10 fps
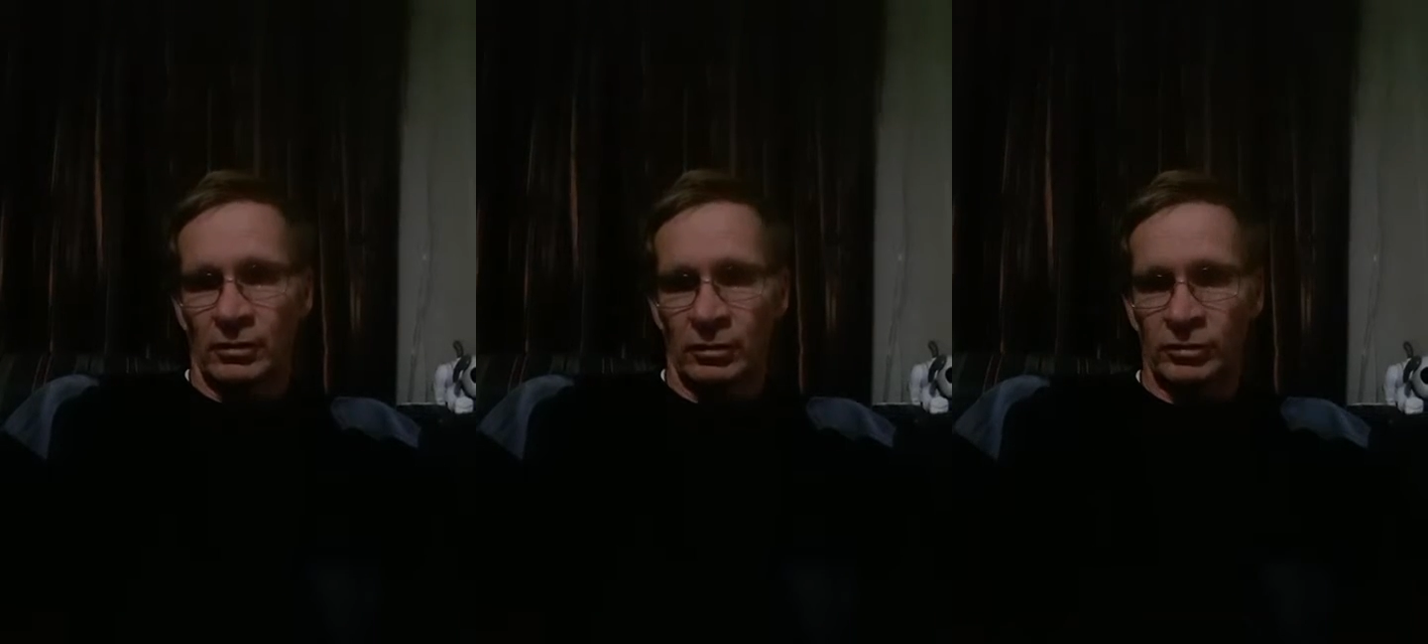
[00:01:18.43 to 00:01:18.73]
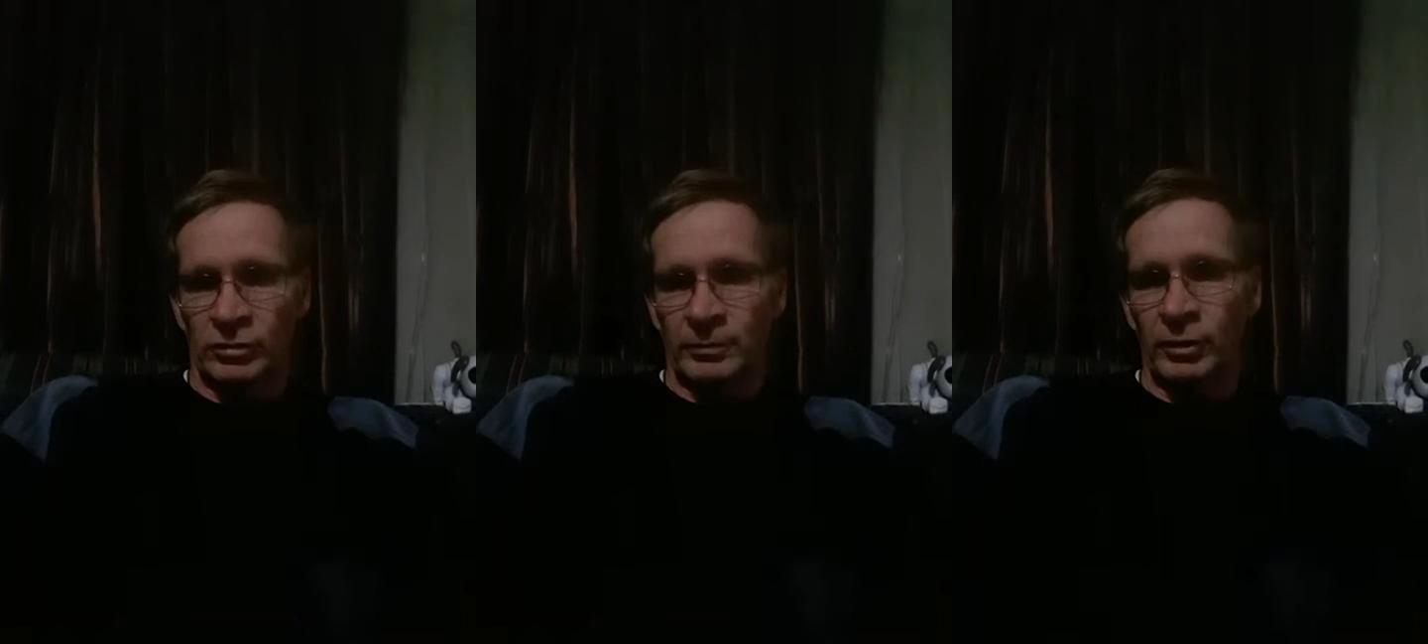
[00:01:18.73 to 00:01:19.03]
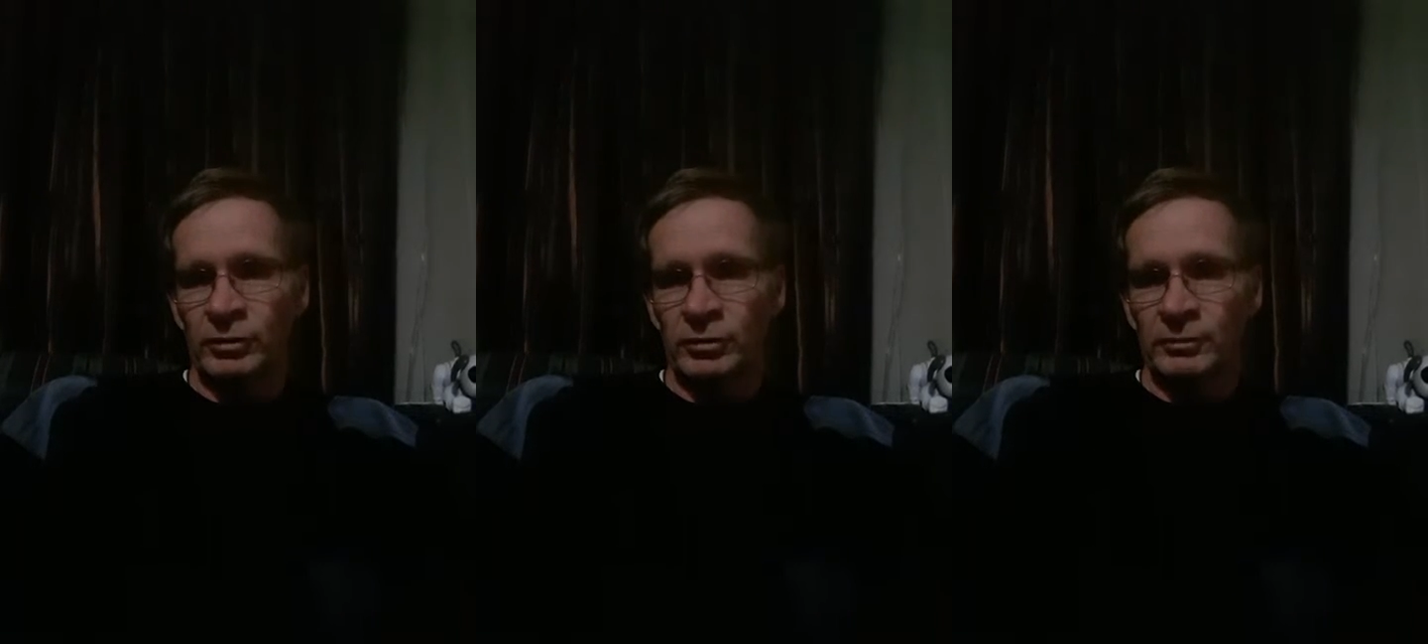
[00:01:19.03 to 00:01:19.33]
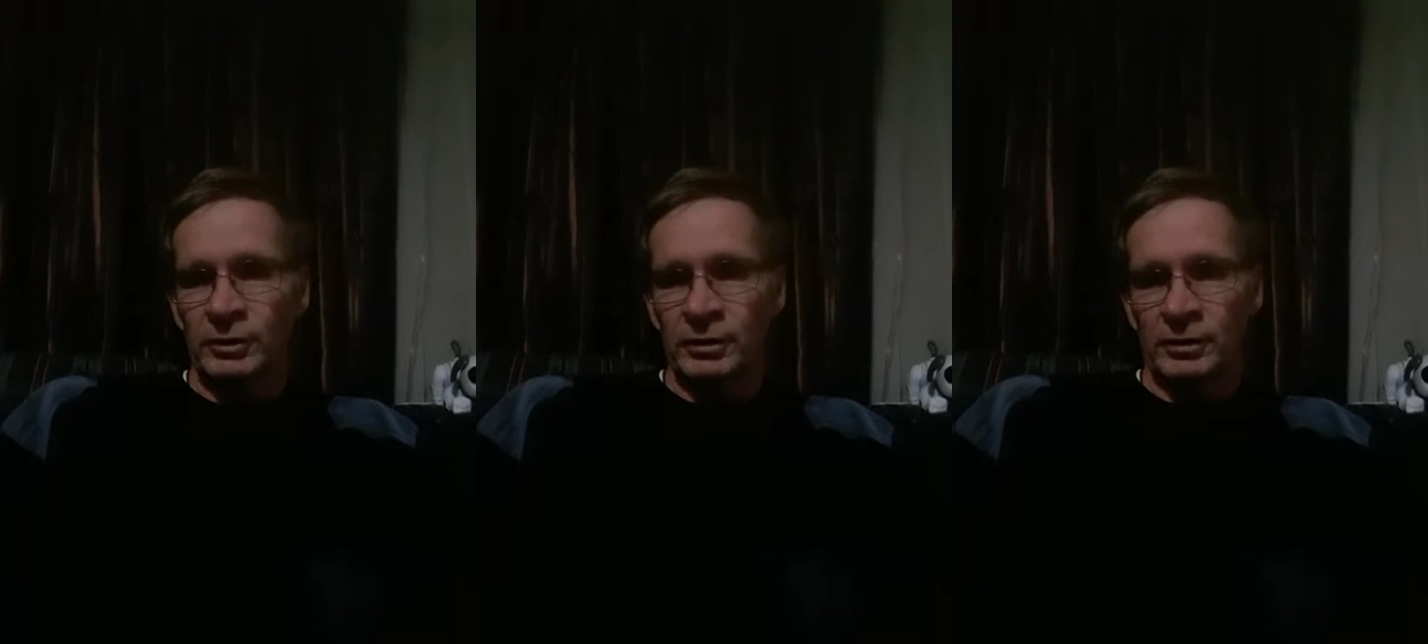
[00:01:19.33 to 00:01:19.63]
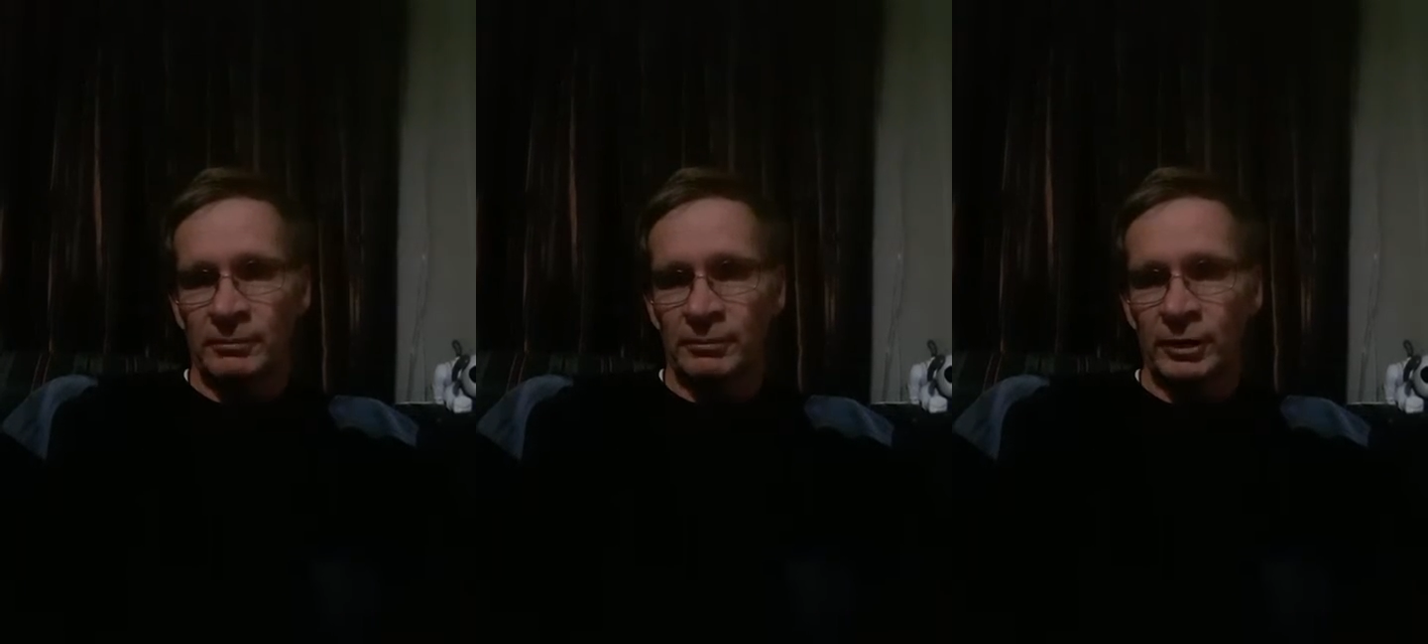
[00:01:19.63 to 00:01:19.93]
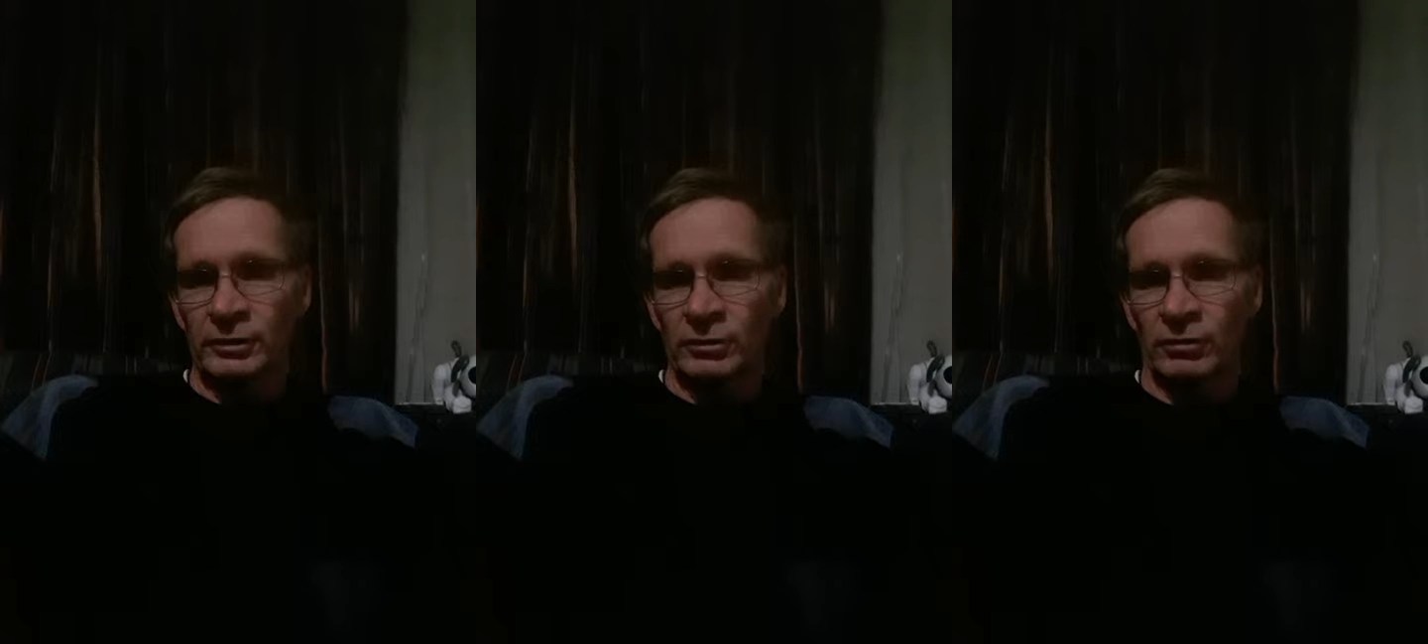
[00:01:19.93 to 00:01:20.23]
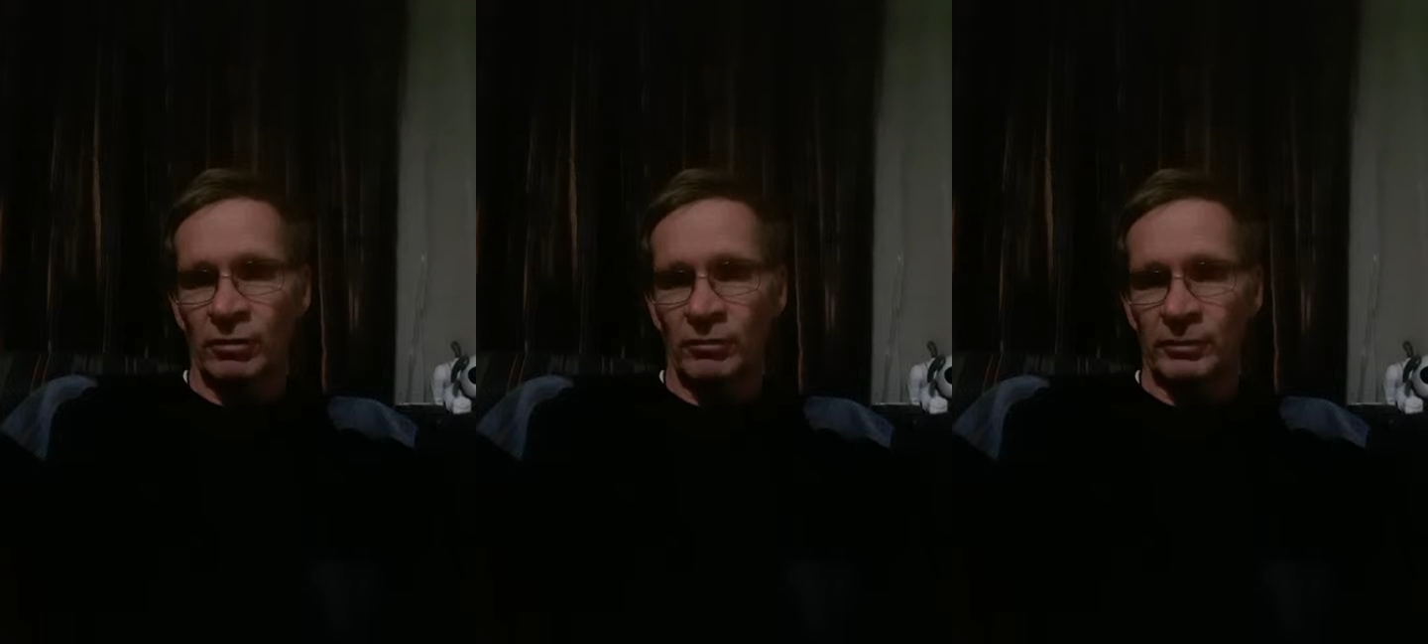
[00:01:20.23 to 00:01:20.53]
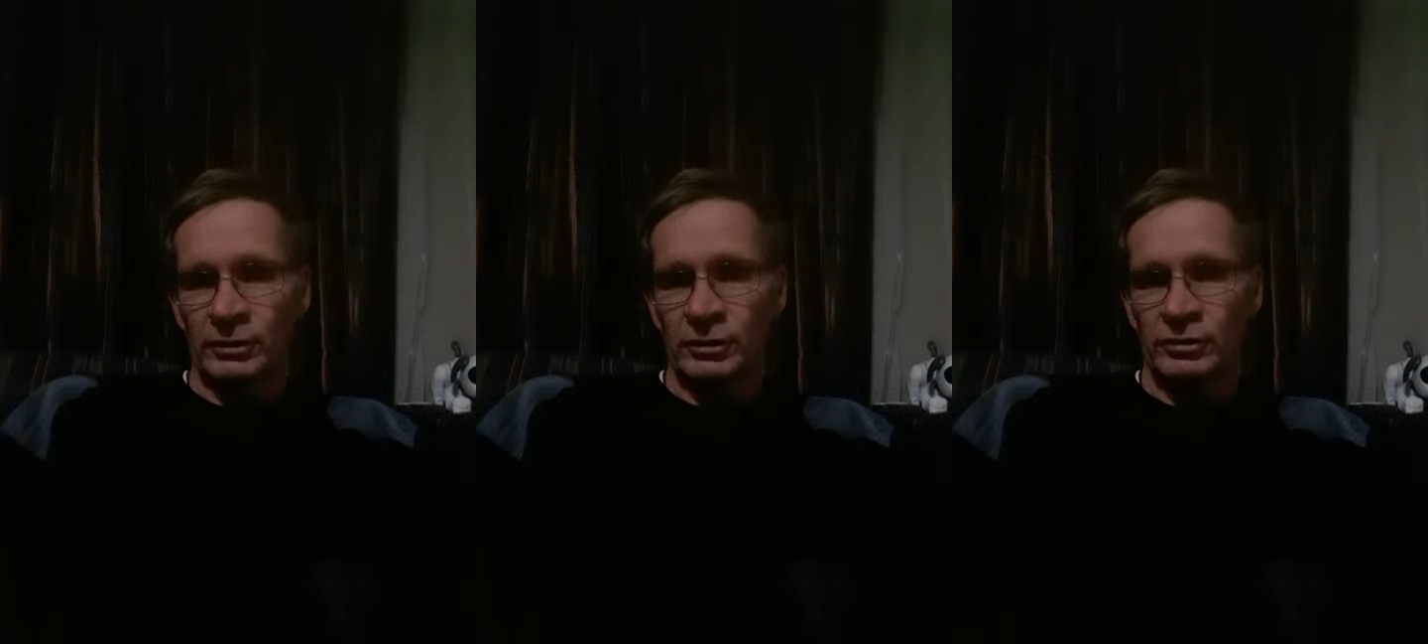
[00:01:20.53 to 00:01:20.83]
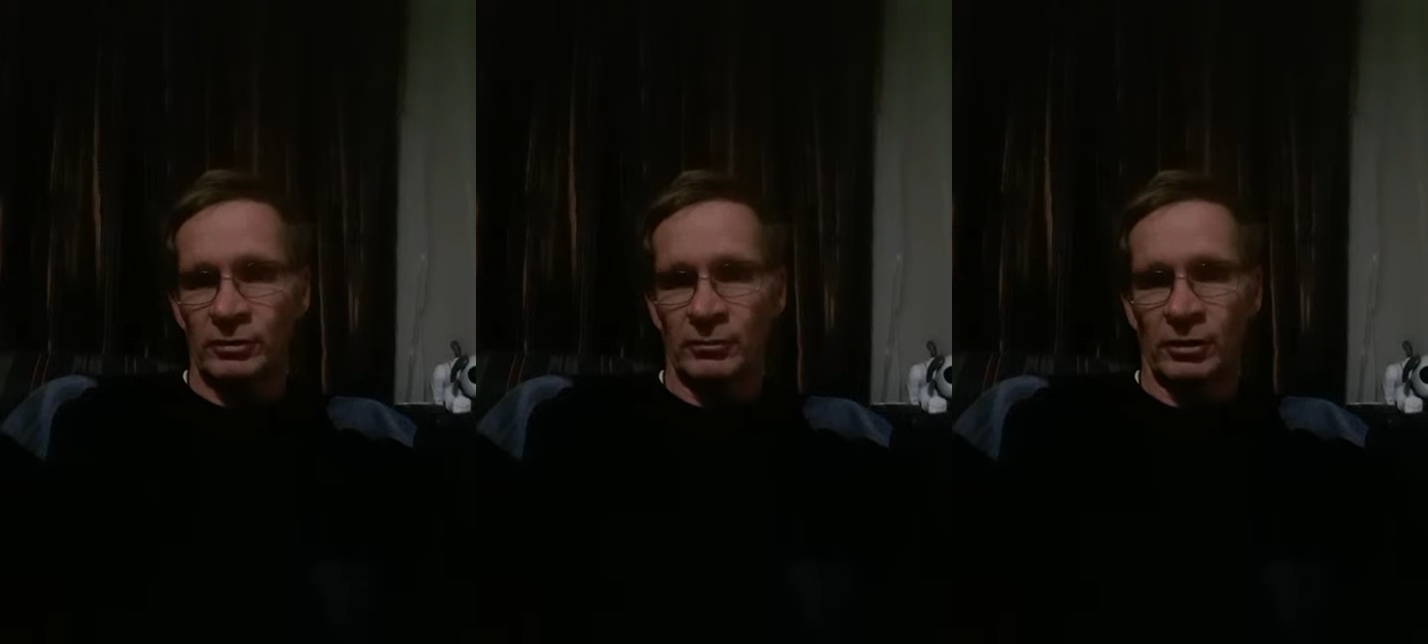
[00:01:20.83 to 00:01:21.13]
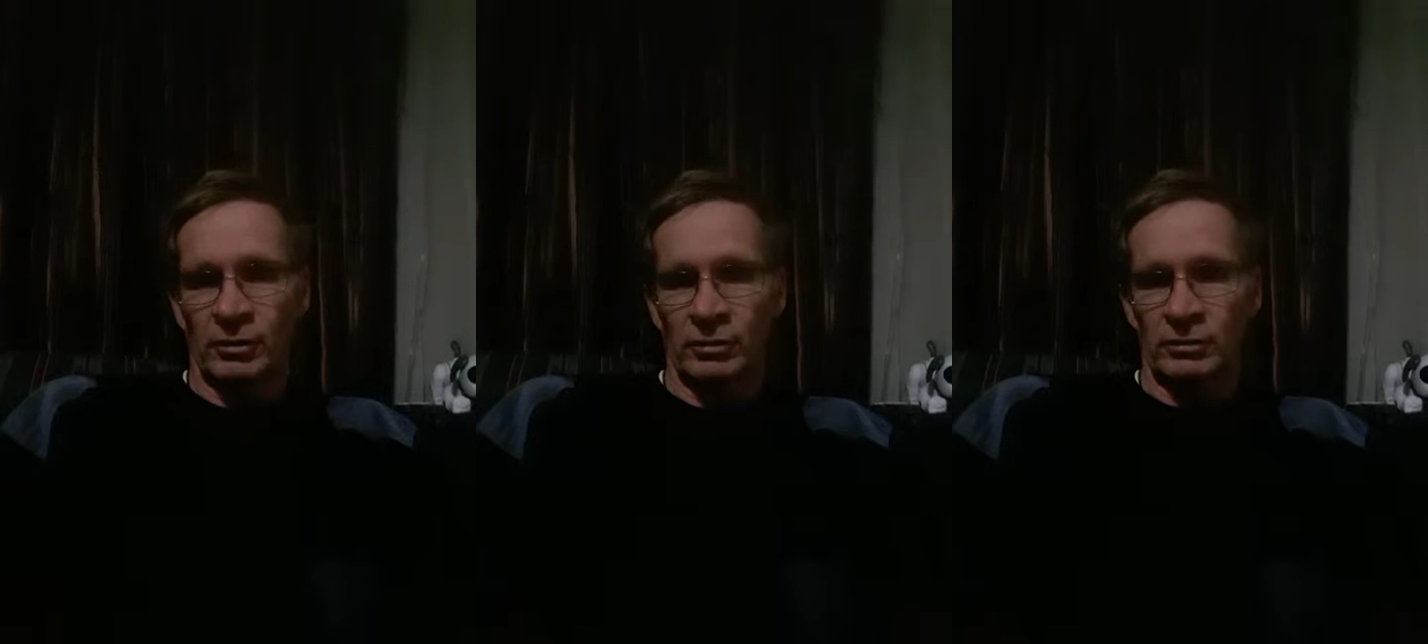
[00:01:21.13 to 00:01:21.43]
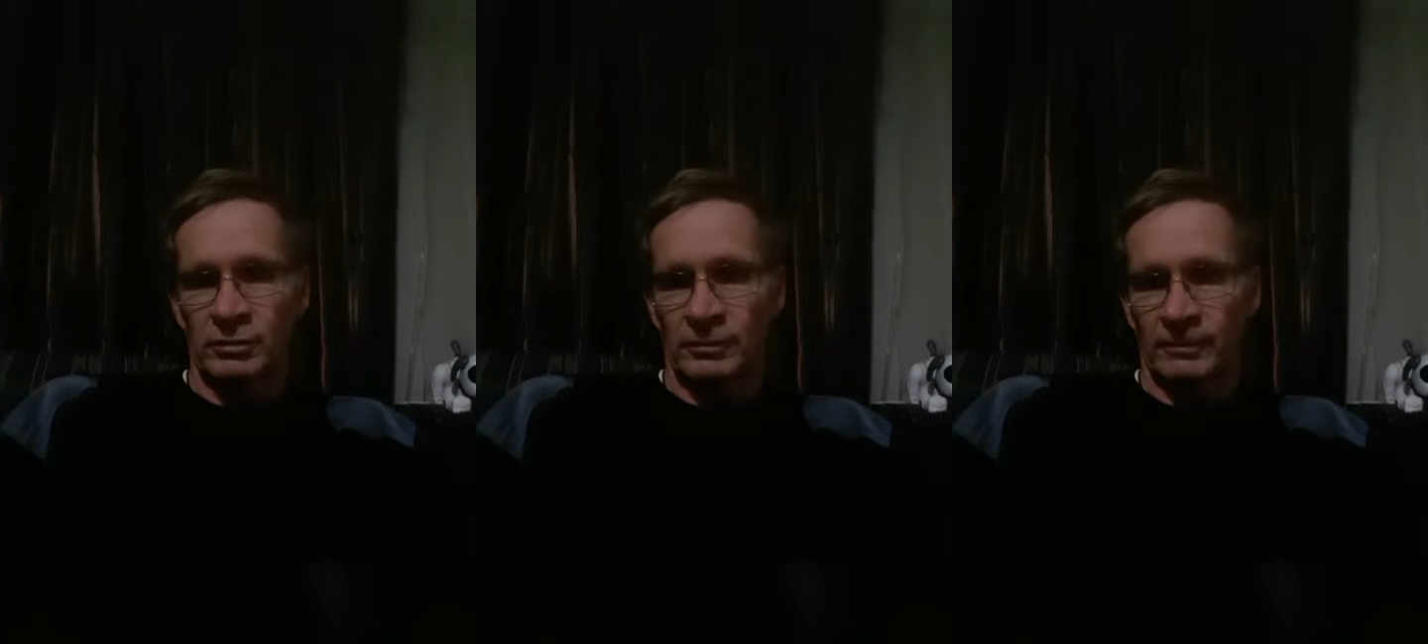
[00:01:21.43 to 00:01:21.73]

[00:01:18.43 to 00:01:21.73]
God spoke to me and placed a message on my heart.